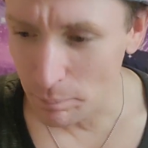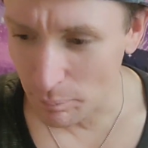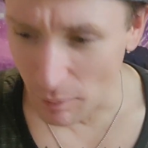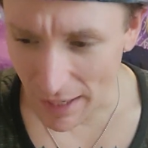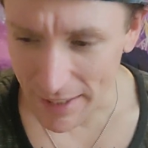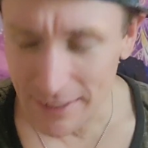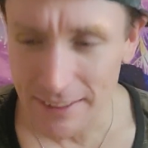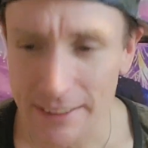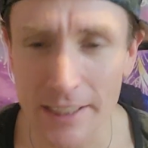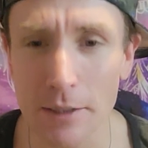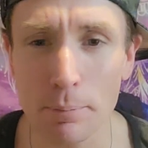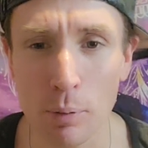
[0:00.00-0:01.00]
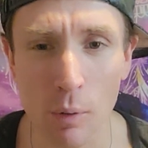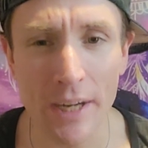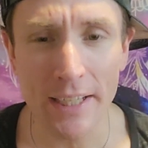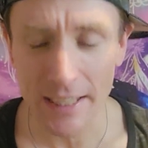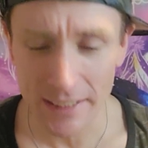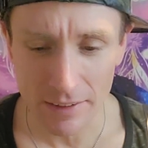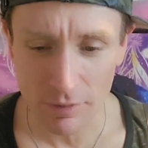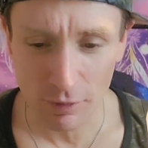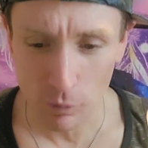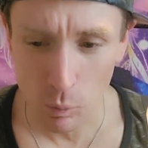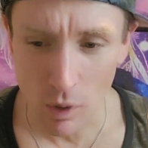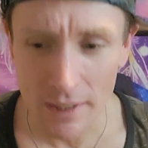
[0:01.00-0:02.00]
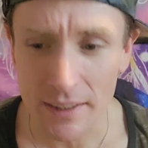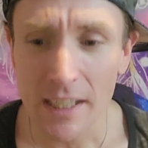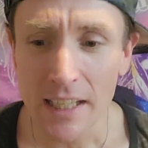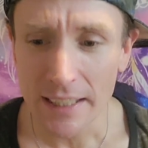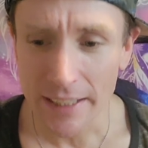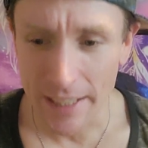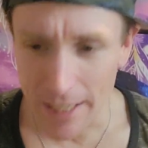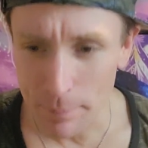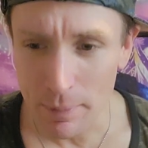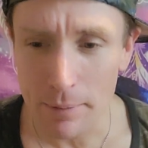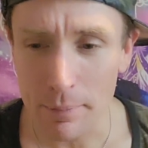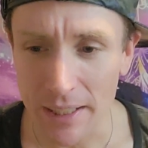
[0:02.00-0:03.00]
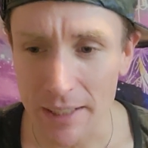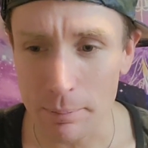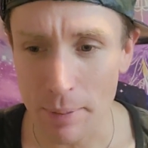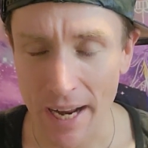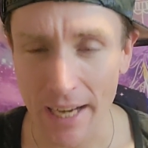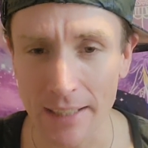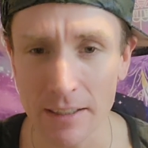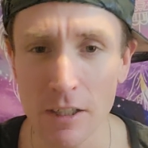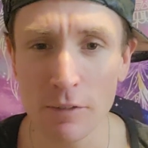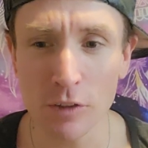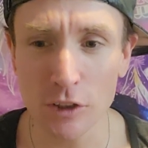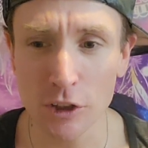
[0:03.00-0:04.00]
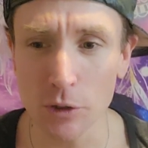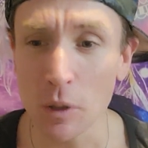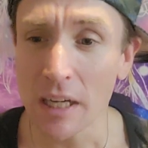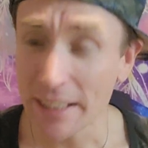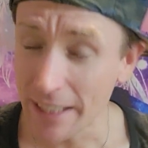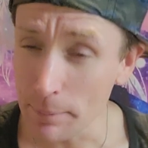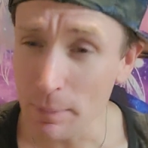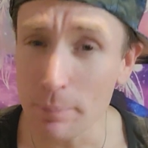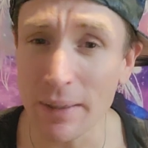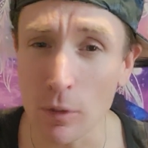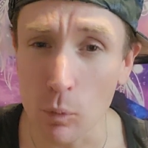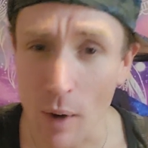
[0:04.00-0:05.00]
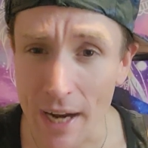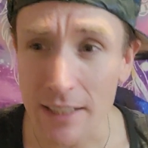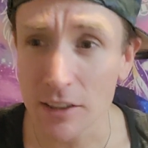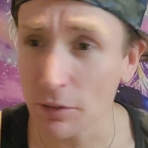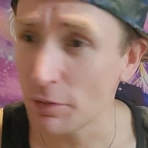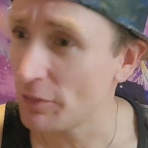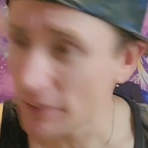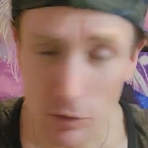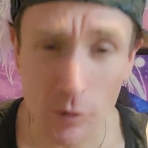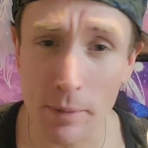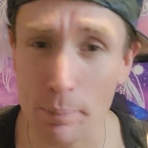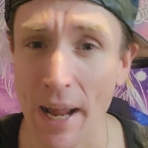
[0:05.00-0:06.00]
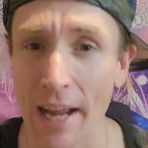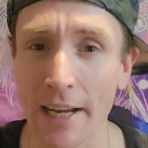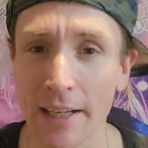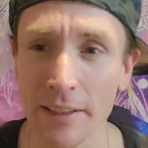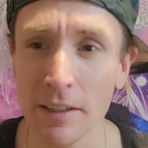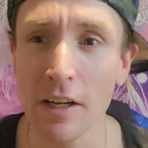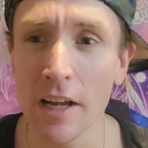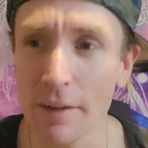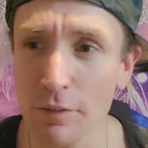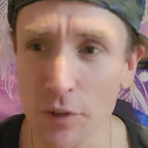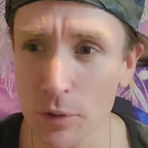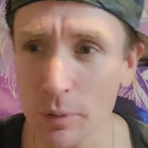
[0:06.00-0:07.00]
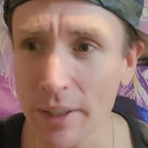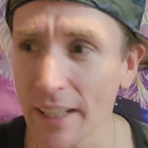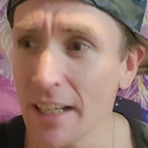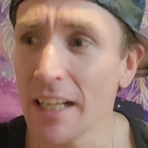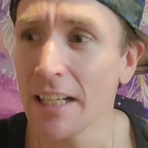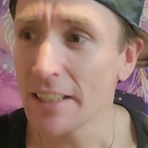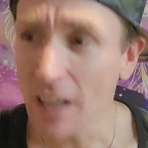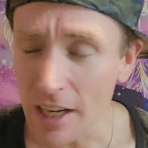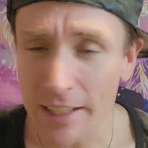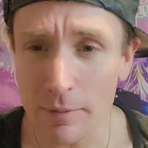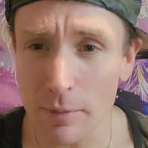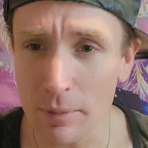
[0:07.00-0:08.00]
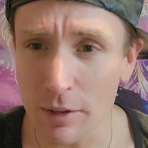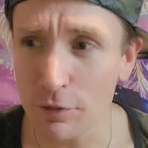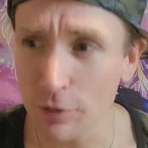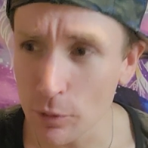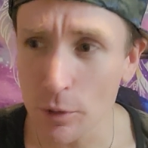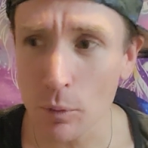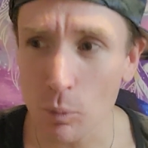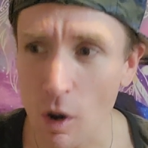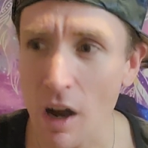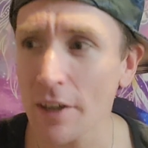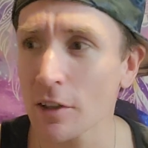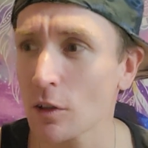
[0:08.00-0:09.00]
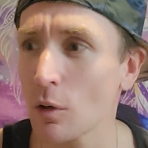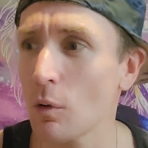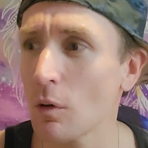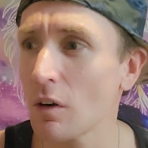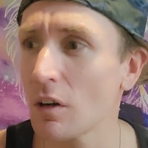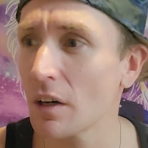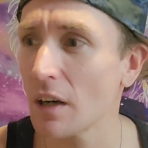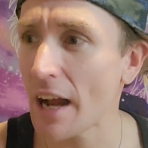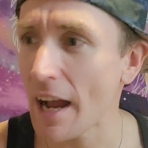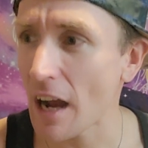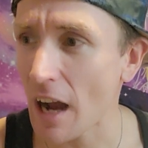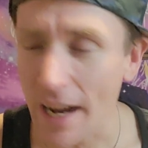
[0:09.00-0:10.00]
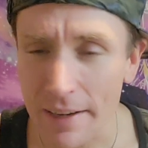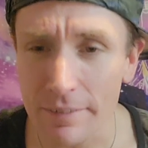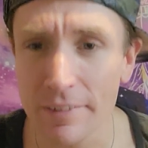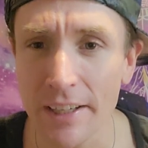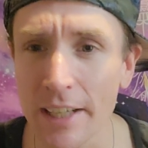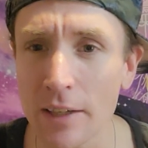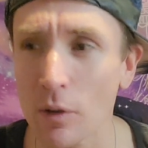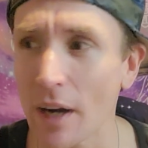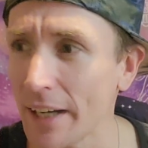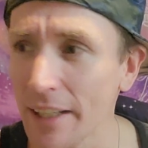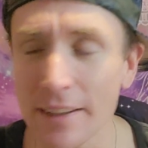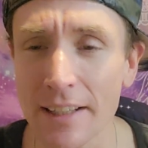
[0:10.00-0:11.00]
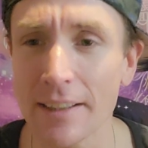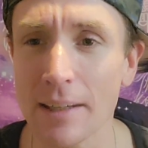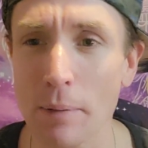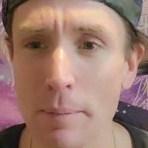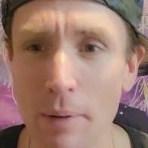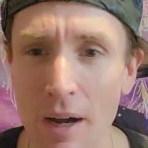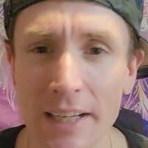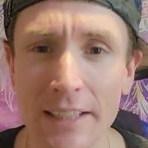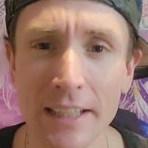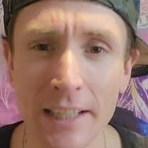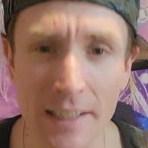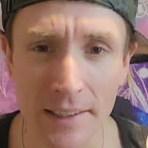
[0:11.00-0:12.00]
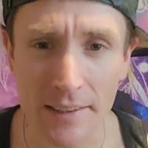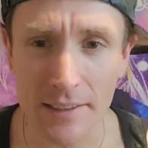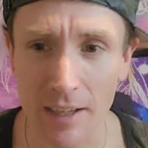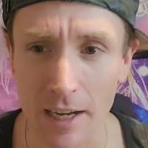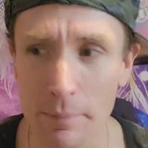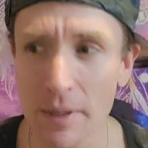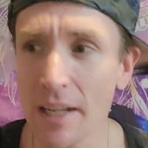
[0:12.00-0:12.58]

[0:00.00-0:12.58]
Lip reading: I didn't see the point. And for one, keeping me in pain. For two, keeping me awake to feel the pain. And for three, not giving me food or water or IV or anything that my body needed at the time,